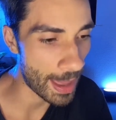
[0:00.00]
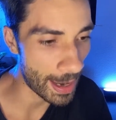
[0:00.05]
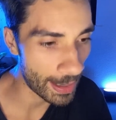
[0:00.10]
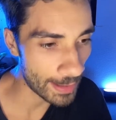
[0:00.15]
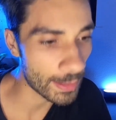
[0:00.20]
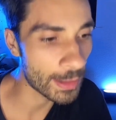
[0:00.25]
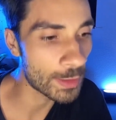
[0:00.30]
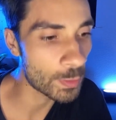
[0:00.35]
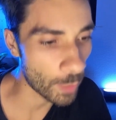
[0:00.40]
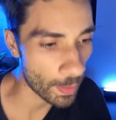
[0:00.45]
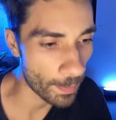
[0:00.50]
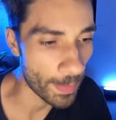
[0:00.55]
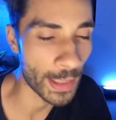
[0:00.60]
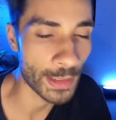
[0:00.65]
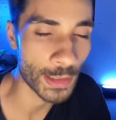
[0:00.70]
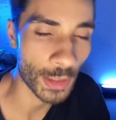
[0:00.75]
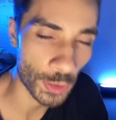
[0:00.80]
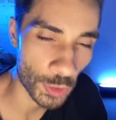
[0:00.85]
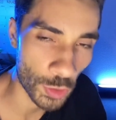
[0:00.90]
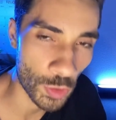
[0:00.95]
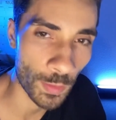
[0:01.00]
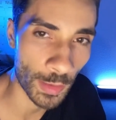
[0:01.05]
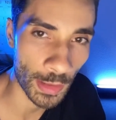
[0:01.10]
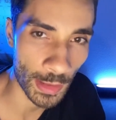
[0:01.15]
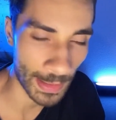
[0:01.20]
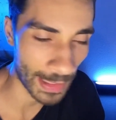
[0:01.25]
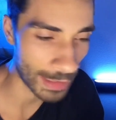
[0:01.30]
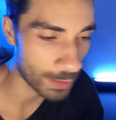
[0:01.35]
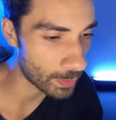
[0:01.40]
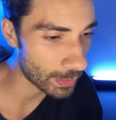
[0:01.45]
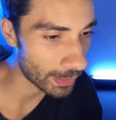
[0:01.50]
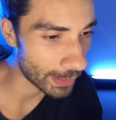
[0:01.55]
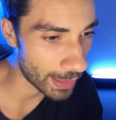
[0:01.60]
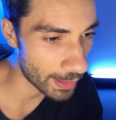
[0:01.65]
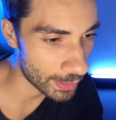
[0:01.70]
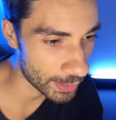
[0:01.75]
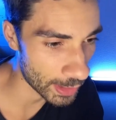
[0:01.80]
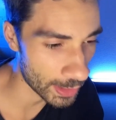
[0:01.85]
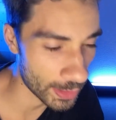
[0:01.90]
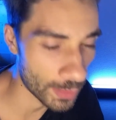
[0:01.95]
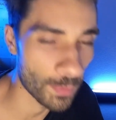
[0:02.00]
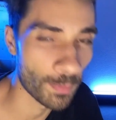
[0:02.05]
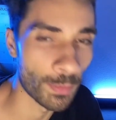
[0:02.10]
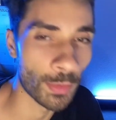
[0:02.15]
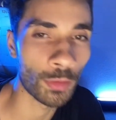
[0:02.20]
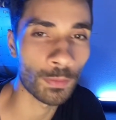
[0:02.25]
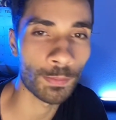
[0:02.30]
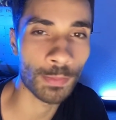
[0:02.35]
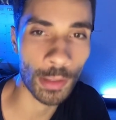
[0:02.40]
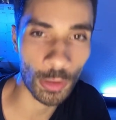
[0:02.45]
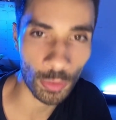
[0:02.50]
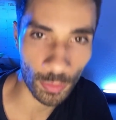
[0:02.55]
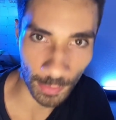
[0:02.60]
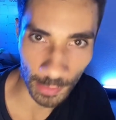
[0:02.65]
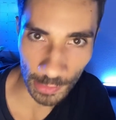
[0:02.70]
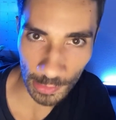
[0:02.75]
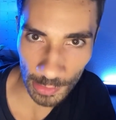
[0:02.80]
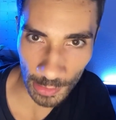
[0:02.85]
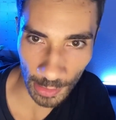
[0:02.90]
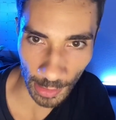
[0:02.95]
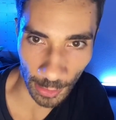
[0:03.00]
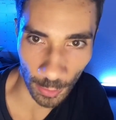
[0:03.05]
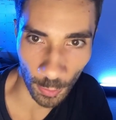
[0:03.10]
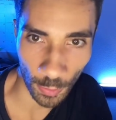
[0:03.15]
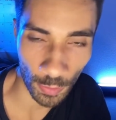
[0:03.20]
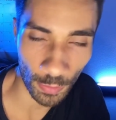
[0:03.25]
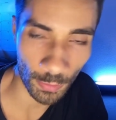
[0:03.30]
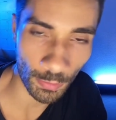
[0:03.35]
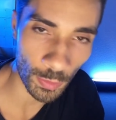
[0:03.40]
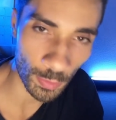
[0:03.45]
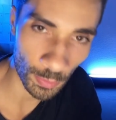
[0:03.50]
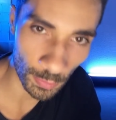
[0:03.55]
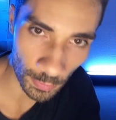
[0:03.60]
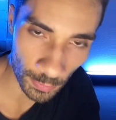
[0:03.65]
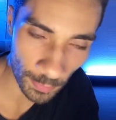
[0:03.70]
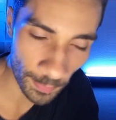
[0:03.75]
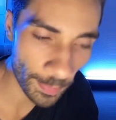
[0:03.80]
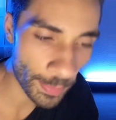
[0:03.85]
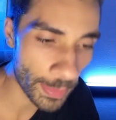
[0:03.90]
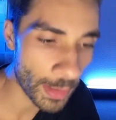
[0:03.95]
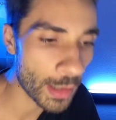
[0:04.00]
That is what makes us human, and that's what allows us to build pyramids and go to the moon.